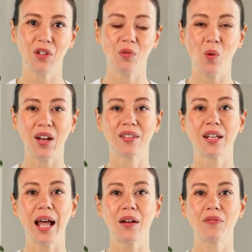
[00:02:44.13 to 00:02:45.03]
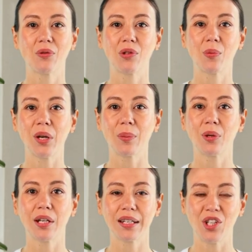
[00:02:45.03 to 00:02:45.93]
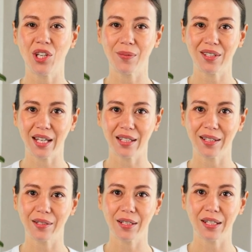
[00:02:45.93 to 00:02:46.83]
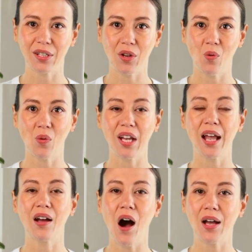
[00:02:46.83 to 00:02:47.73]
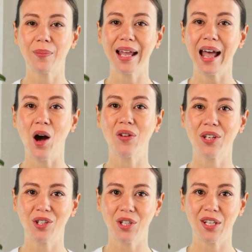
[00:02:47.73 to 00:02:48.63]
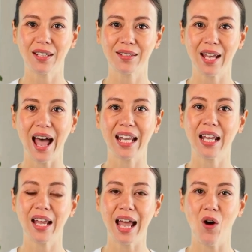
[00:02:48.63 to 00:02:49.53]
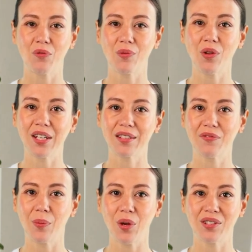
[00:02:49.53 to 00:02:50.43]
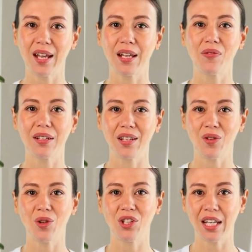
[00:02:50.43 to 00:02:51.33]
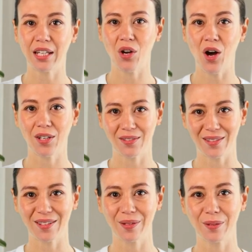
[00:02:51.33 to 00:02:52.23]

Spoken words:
Once again, for the people in the cheap seats, we can automate health insurance and cut out 47% of the associated costs.